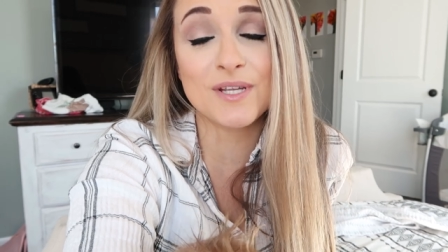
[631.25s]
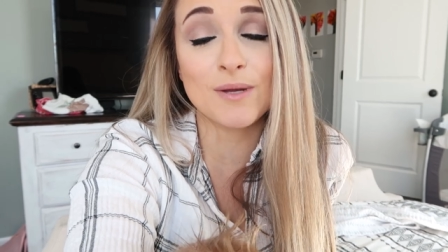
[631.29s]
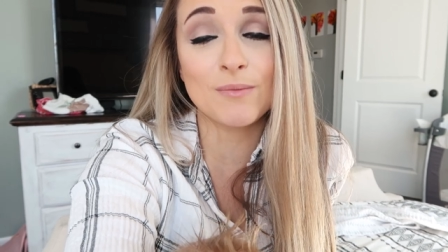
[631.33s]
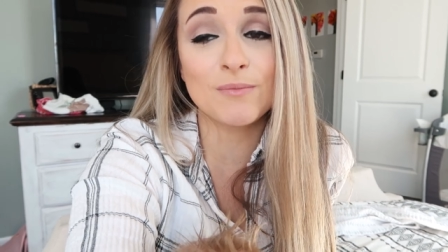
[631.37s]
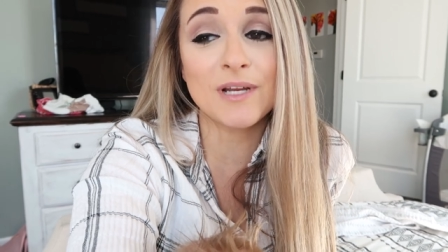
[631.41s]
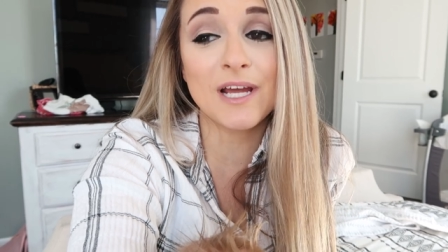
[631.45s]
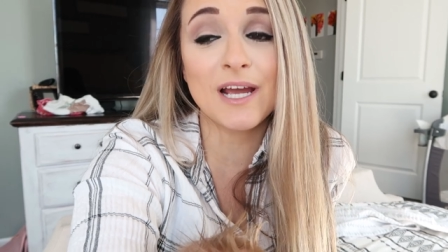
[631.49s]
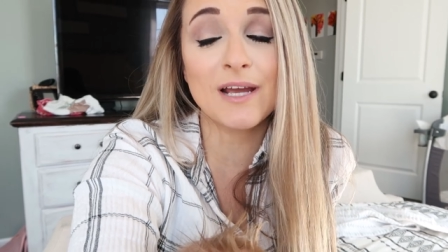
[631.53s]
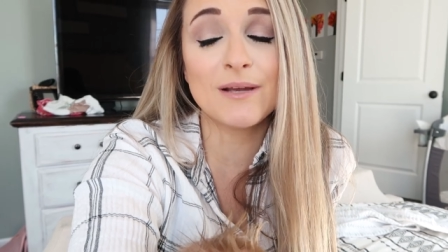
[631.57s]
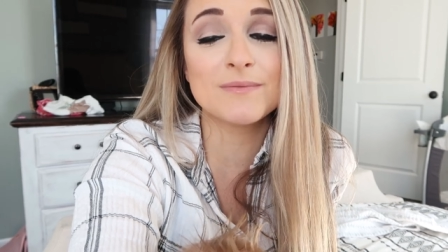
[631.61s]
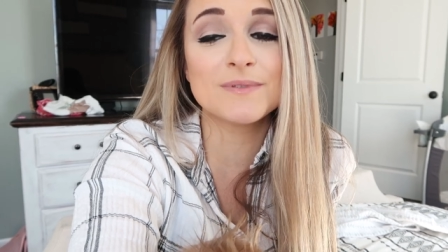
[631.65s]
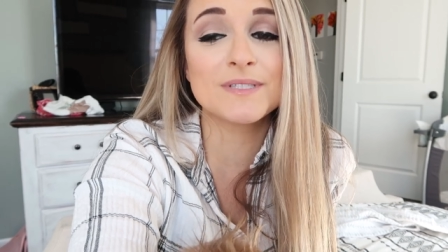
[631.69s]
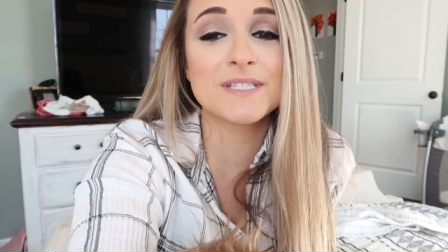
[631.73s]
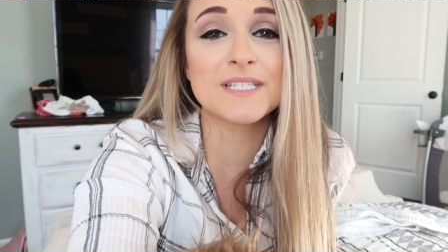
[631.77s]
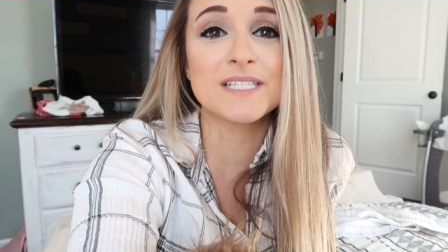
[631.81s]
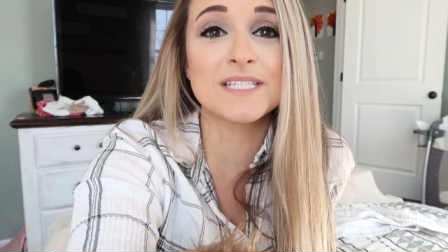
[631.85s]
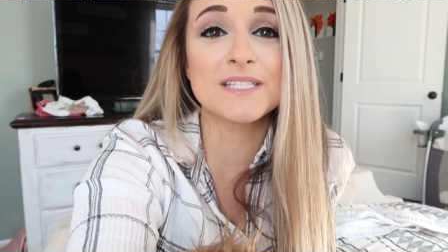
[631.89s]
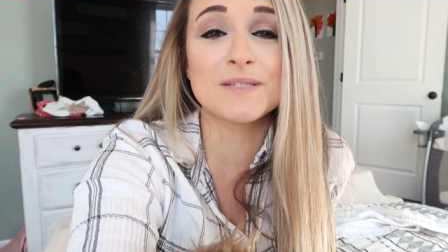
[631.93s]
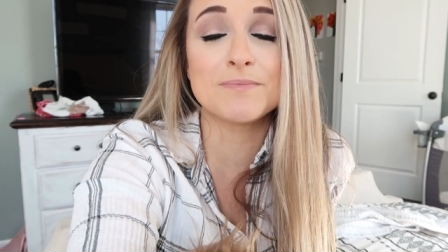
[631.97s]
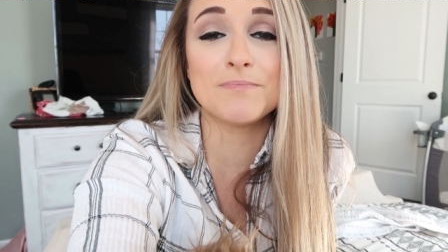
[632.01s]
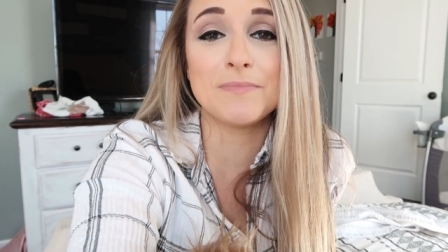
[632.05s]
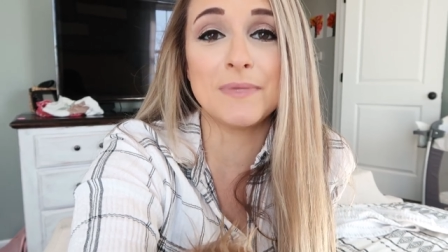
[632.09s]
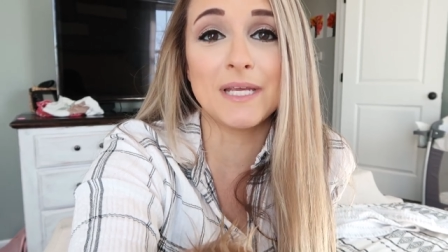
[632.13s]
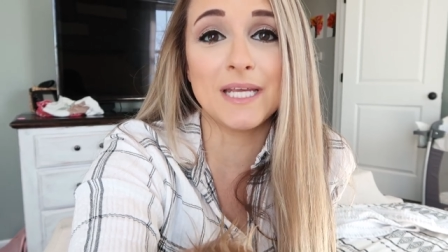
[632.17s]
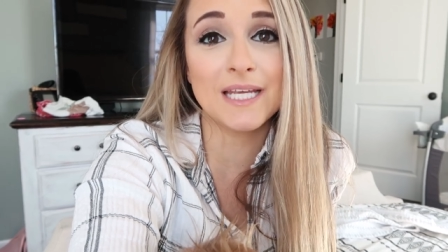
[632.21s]
sometimes
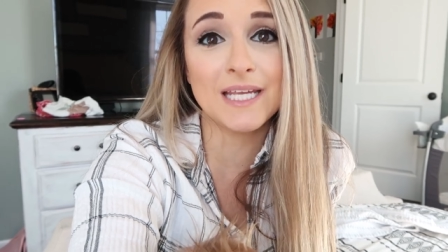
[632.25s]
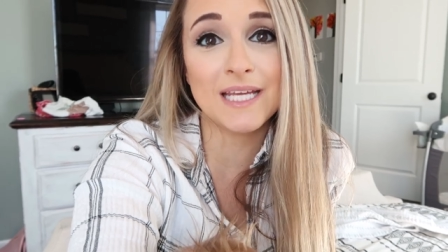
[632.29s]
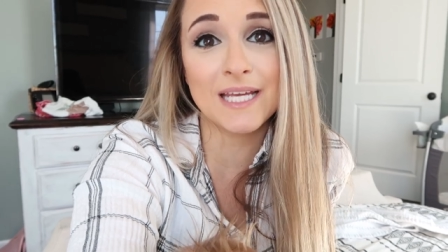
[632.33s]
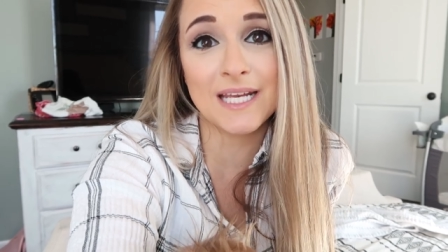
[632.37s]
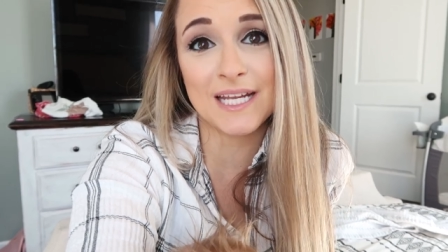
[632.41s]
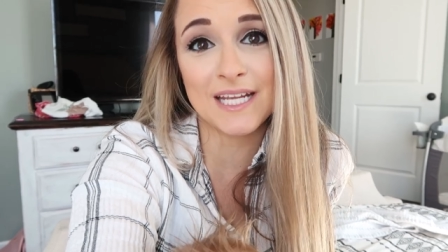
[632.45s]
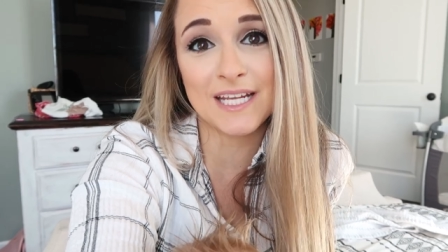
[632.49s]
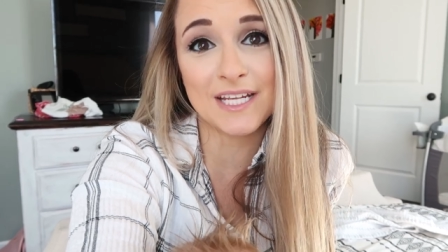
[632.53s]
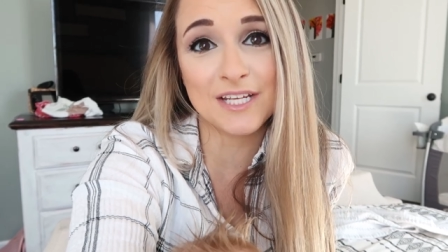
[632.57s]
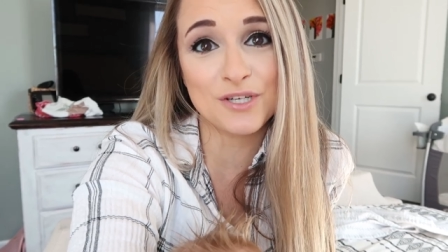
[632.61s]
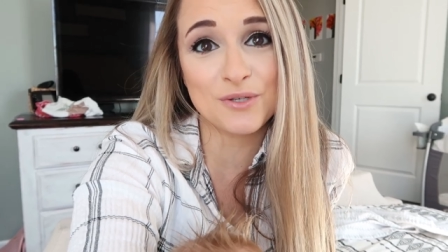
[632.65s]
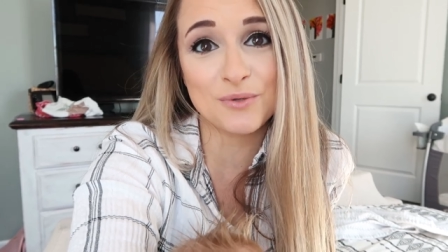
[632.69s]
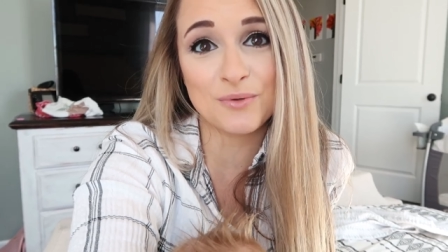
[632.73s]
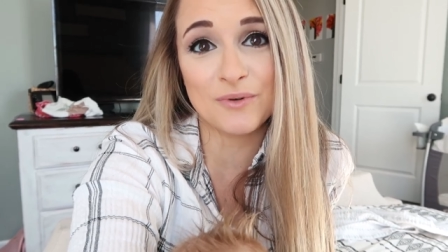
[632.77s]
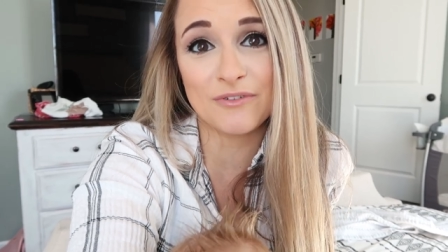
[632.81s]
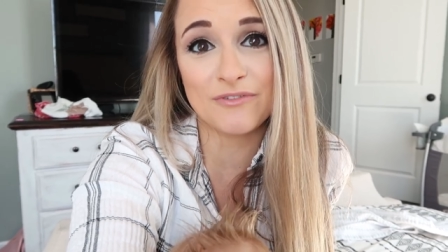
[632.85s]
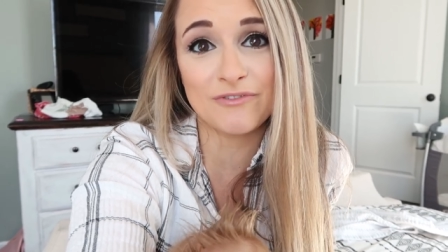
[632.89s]
it's me getting into